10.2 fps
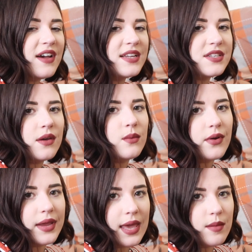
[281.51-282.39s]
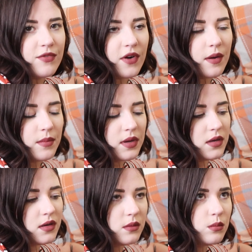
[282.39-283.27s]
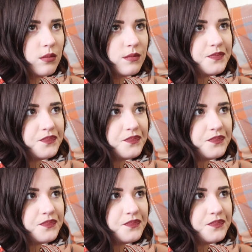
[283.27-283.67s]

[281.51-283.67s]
find out where he came from. Um,